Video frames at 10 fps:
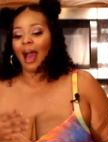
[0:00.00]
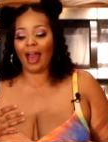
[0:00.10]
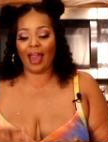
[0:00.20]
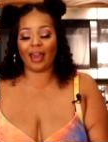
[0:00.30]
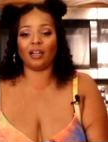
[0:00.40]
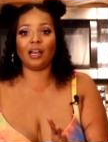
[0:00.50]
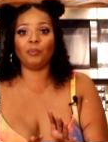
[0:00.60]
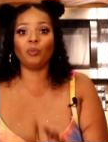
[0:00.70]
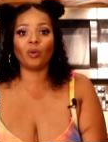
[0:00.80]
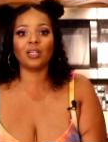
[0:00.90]
I add a
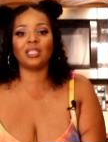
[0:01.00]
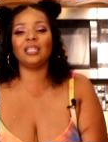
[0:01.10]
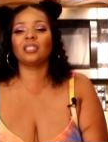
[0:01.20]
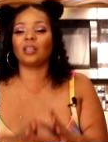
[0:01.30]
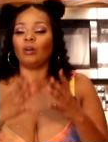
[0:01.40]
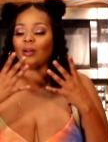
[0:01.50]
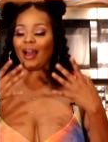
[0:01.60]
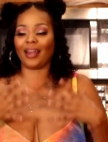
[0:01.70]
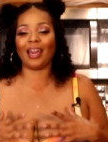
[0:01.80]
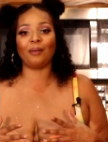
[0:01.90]
couple more seasons. So
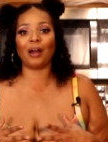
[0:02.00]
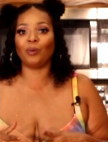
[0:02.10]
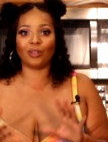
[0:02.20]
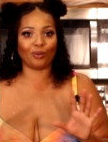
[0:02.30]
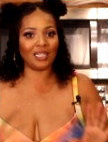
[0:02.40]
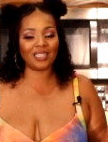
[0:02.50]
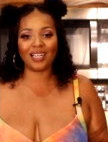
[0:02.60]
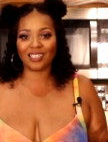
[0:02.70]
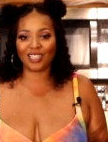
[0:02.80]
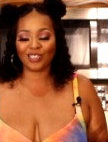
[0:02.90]
I came out with 3
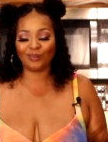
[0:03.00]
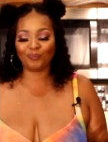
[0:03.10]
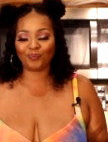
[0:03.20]
seasonings.